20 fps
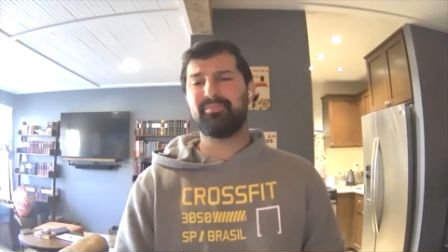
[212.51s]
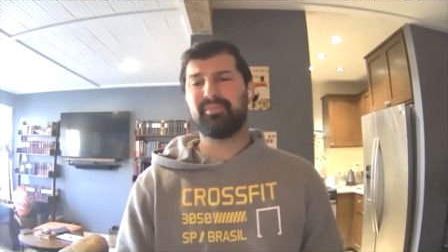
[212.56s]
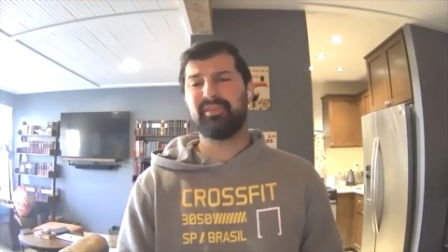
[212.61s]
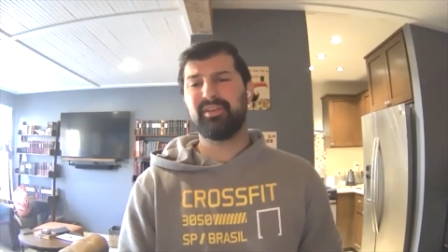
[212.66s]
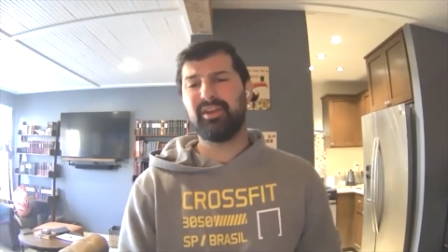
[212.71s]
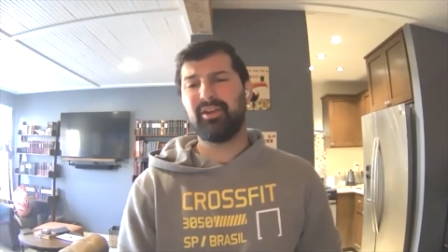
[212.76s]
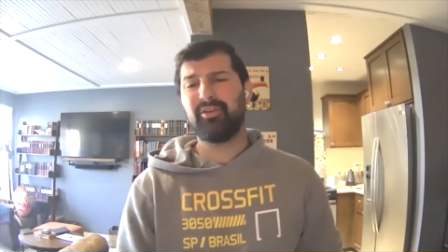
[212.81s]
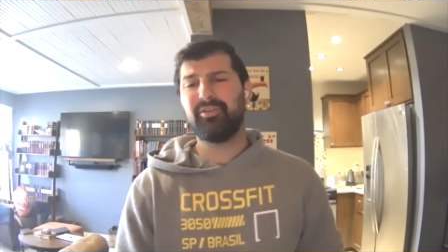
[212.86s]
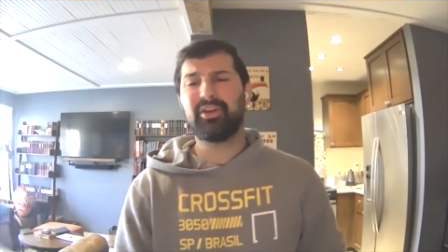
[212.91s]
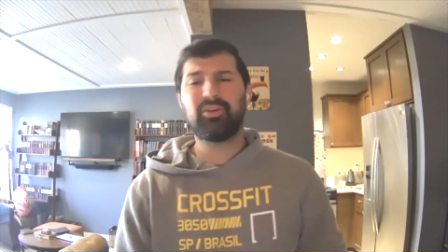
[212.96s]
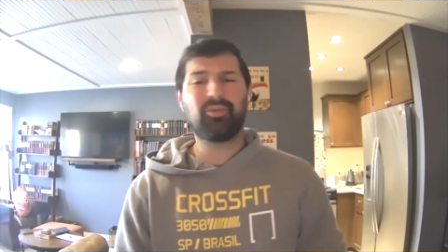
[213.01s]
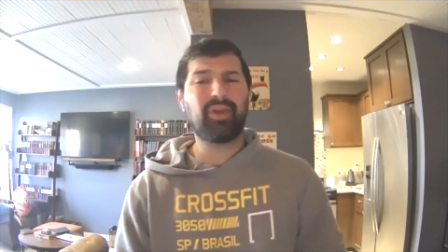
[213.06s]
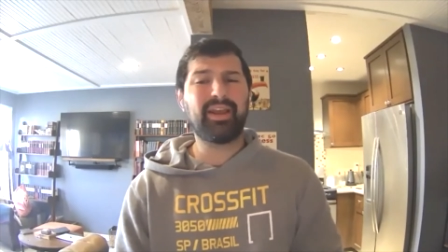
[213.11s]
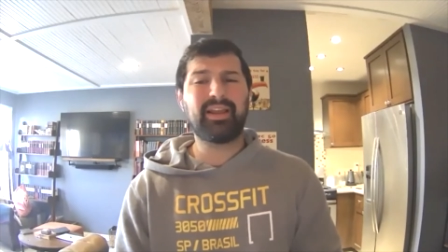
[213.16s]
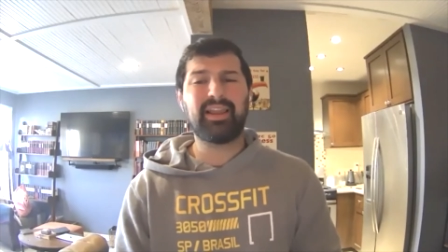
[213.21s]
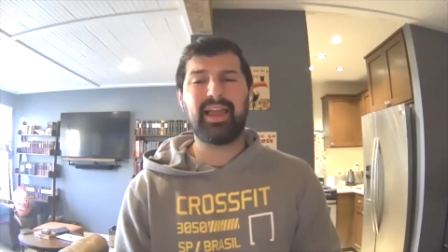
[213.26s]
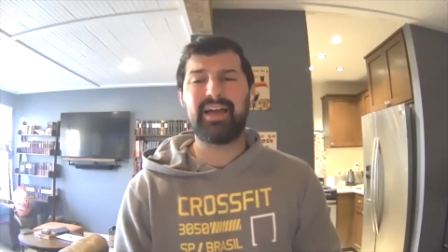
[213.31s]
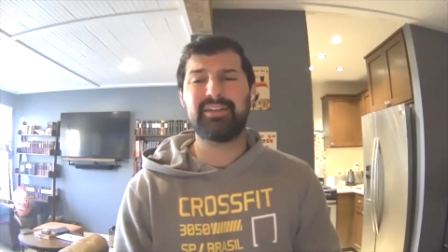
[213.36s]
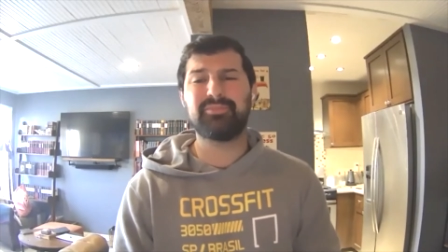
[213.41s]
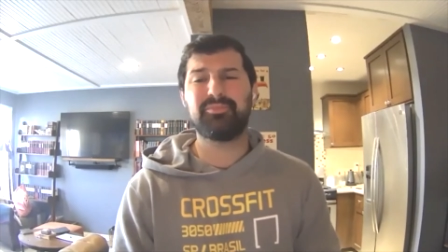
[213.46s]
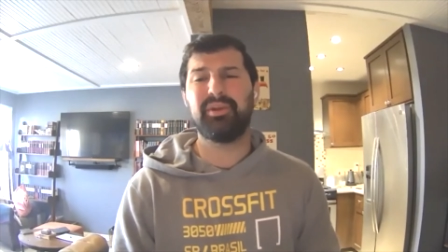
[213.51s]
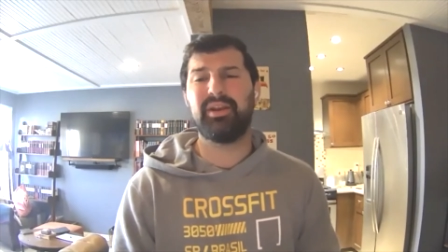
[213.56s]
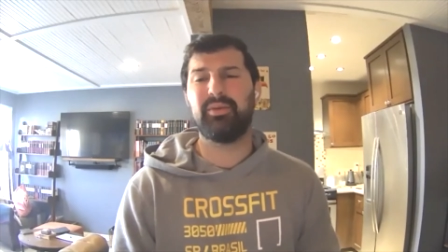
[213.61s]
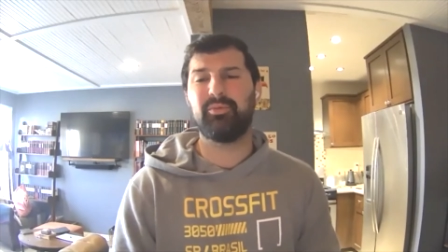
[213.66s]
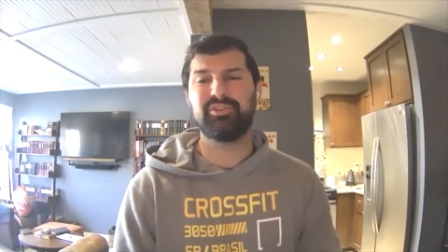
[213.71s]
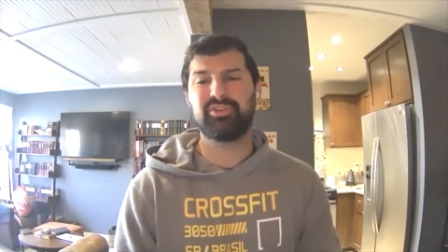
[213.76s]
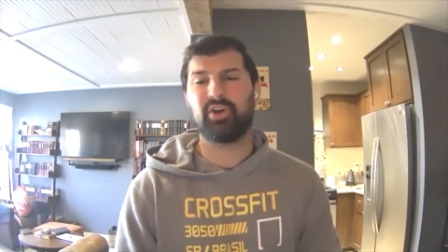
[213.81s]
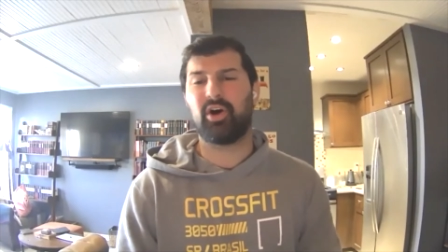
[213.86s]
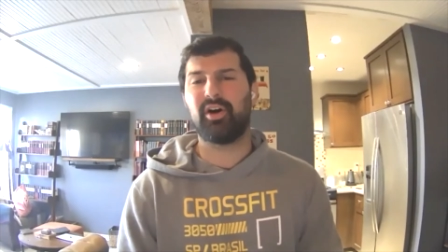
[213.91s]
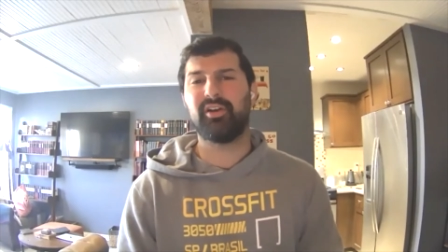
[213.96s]
You know, the Greg Glassman
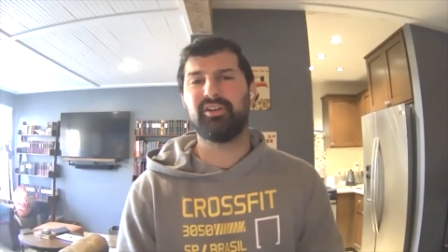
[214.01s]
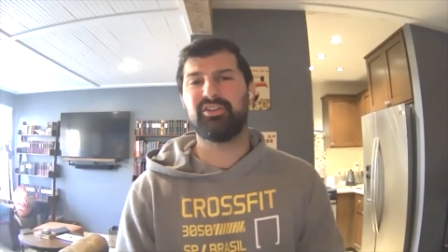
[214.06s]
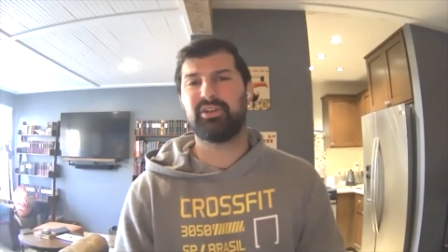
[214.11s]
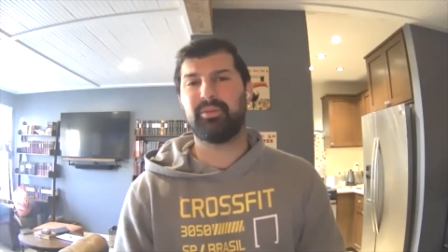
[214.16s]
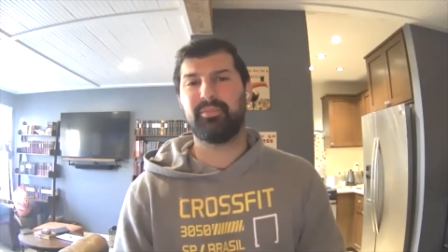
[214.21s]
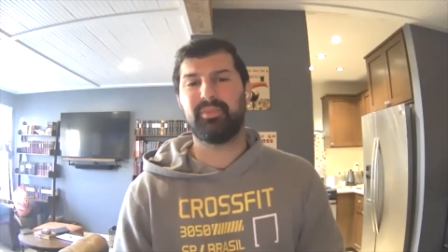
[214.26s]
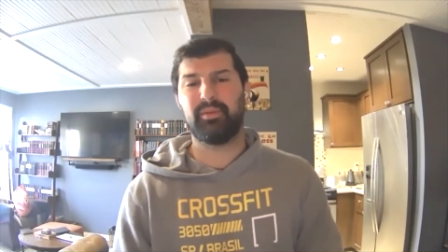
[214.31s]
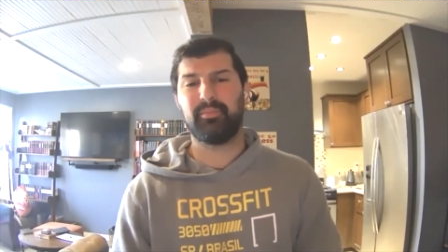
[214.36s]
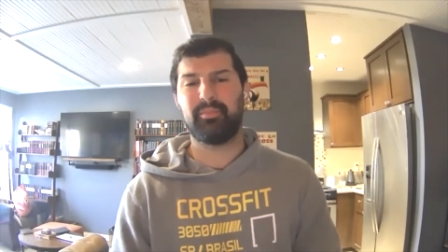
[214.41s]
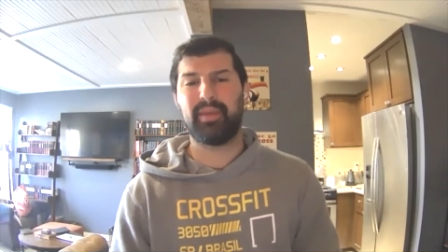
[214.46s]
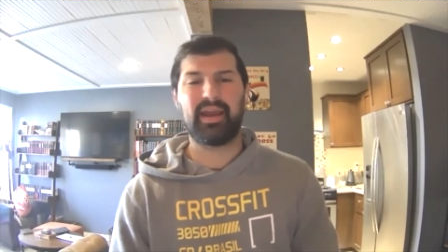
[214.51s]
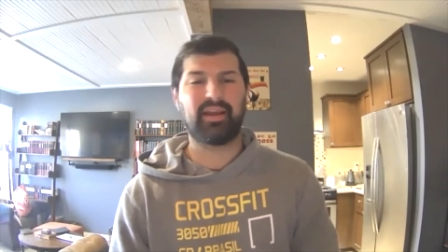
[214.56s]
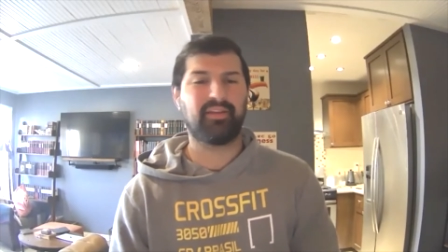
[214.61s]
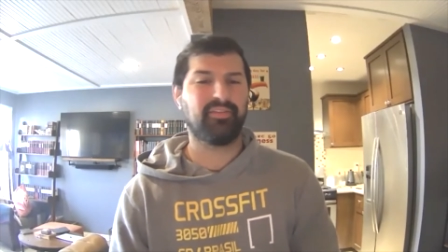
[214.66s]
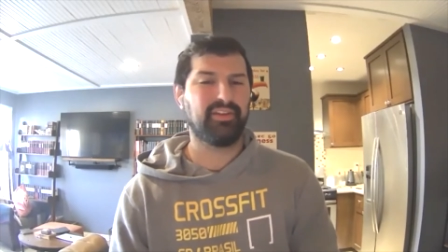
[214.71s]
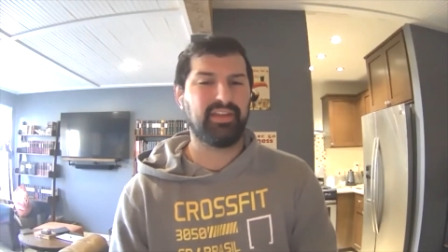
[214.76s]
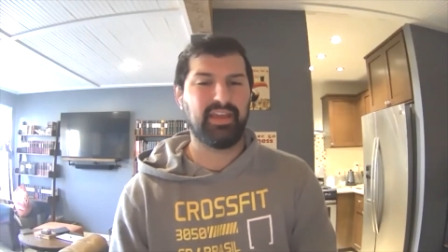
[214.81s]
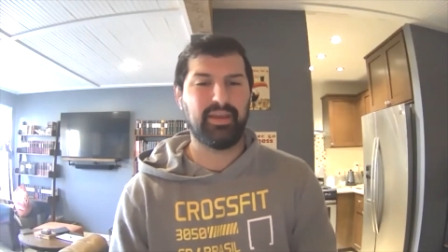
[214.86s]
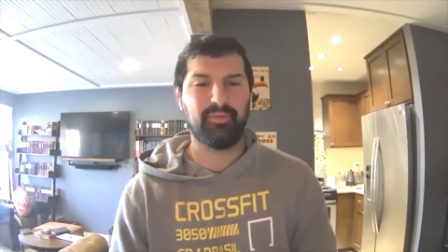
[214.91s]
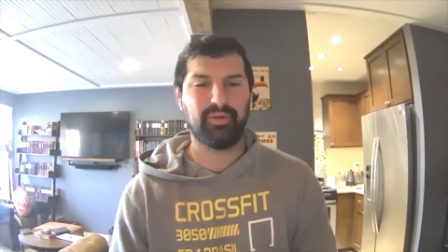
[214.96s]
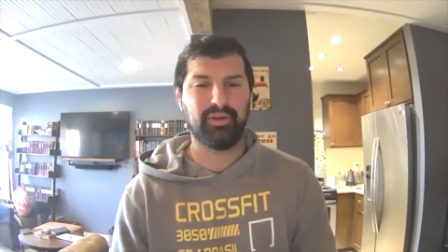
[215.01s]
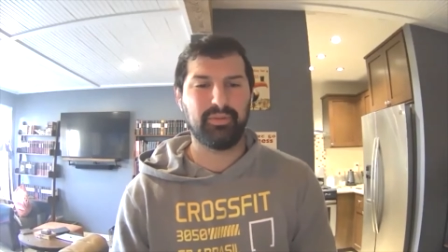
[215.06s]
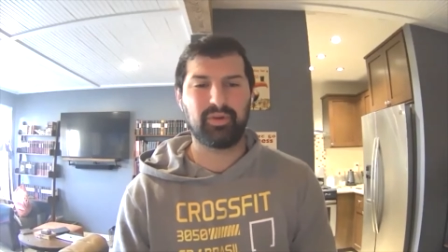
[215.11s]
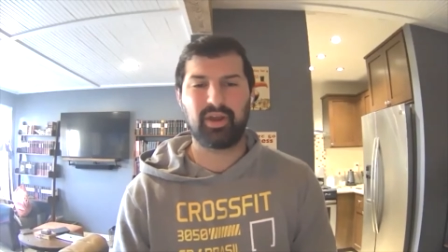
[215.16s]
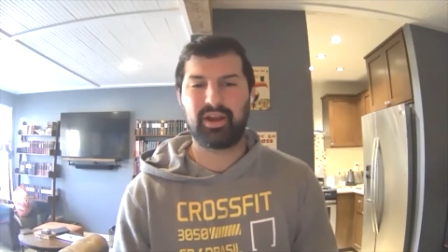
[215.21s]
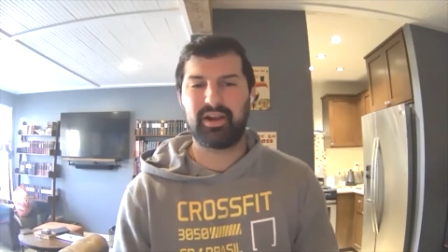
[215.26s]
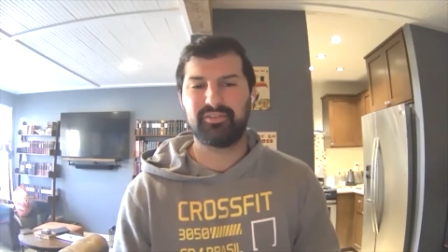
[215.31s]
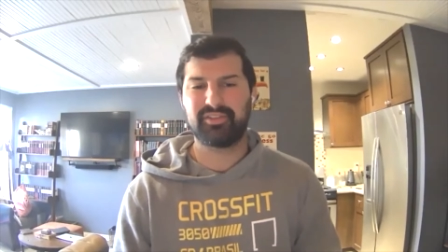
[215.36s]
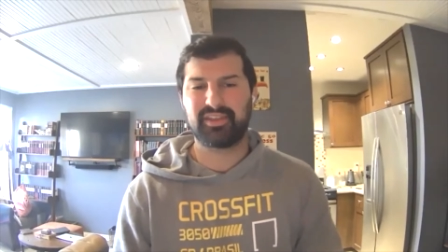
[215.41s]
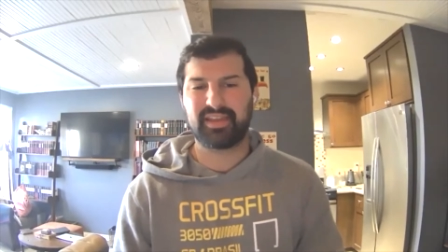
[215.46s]
was onto something back in the day when he brought out the